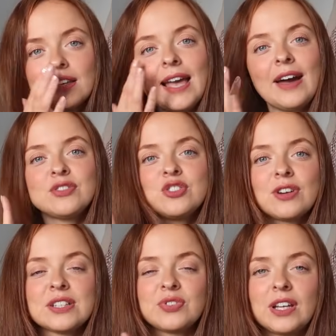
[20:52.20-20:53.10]
you have to
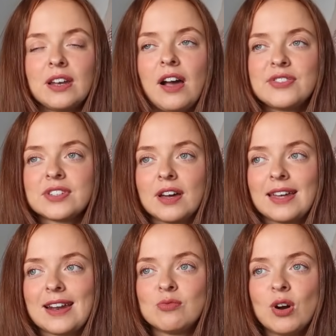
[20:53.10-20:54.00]
dress for your
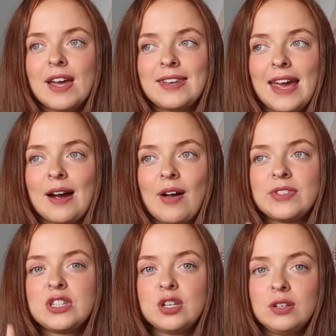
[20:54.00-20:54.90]
lifestyle. And right now,
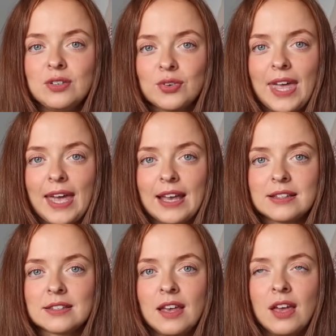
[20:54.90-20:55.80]
having 2 young
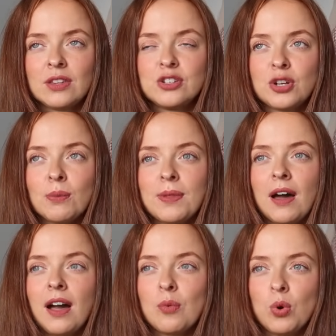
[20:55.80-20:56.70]
kids, the job
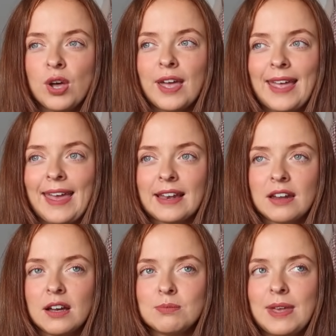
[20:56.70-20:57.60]
that I work
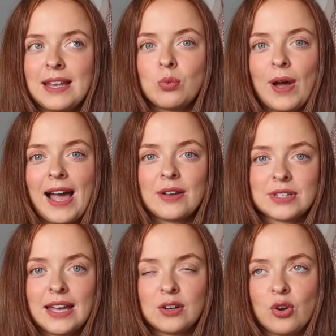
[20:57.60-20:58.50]
in, I'm in a
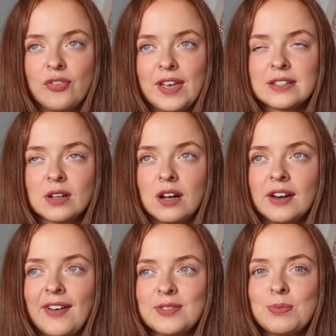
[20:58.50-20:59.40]
warehouse and an office, so I
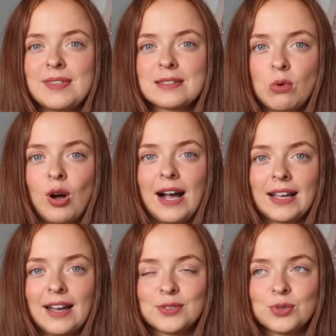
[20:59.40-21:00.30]
kind of have to be smart
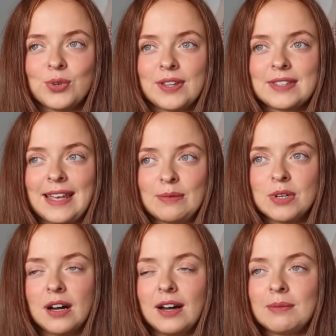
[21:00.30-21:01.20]
and casual at the same
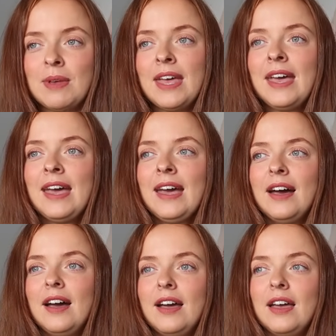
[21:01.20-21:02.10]
time.
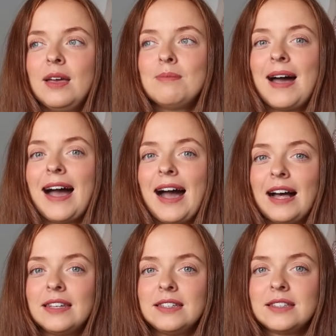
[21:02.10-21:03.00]
And
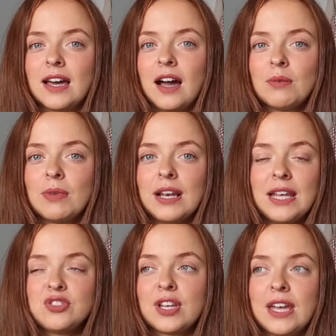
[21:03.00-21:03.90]
I'm
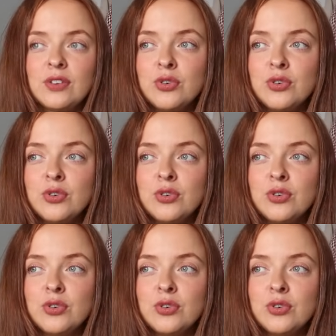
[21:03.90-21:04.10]
literally in